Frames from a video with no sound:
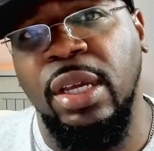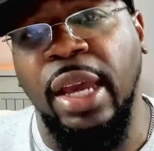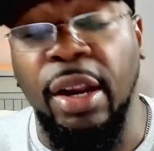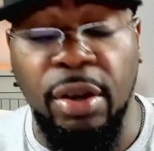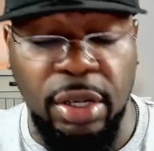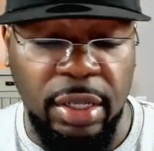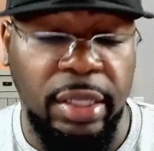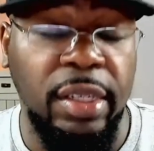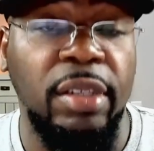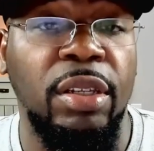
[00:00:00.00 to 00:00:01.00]
And her little
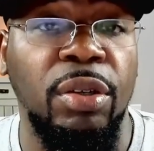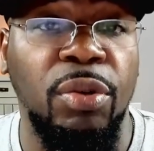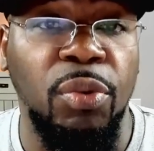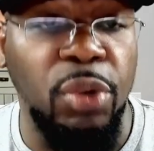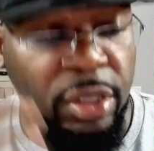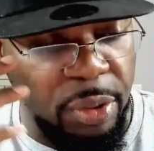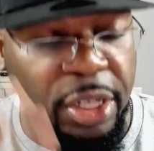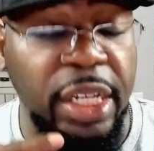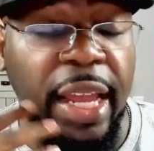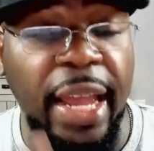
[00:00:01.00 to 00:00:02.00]
sister
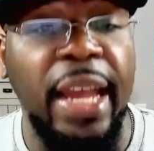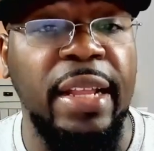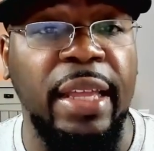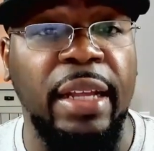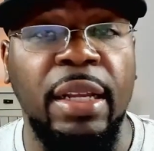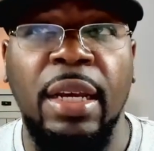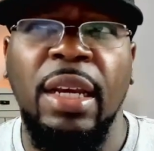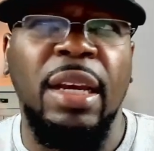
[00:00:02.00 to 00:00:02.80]
she had that.